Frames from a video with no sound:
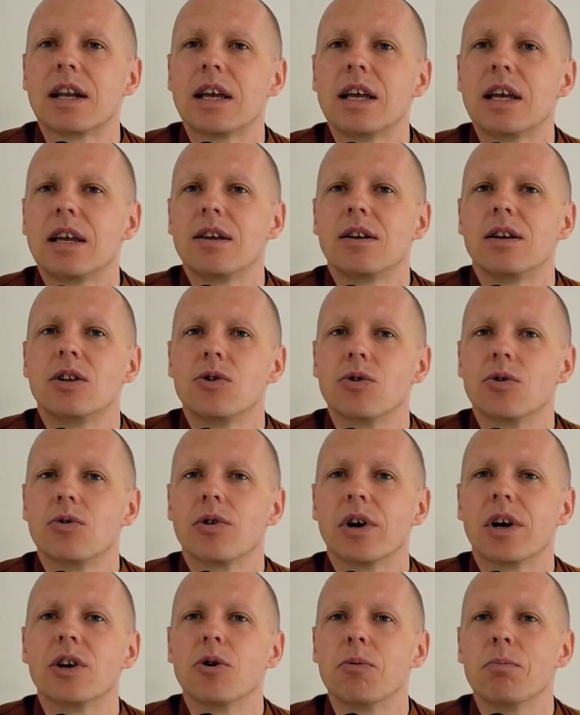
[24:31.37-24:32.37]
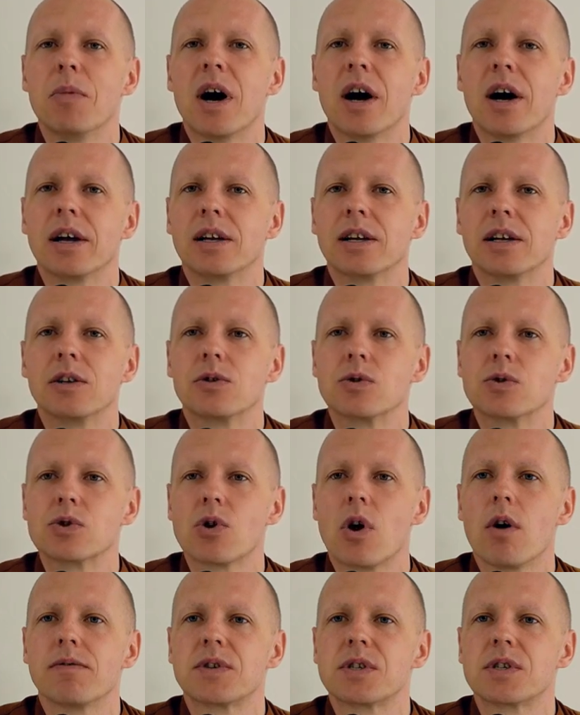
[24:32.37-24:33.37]
lead you your mind into
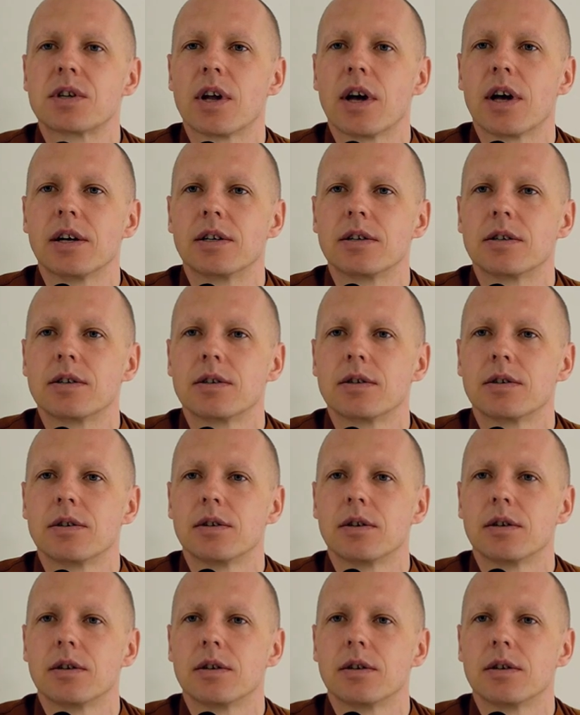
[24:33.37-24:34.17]
soft state.